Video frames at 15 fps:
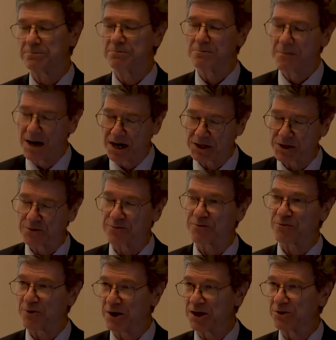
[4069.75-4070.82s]
much
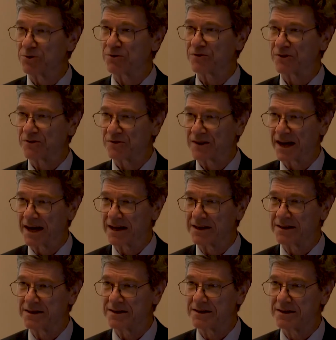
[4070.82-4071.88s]
freer
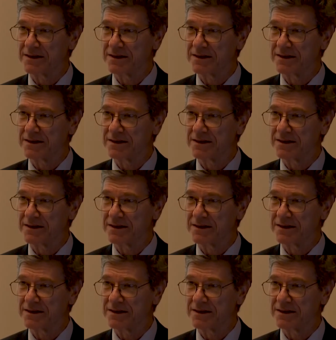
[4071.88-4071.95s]
society.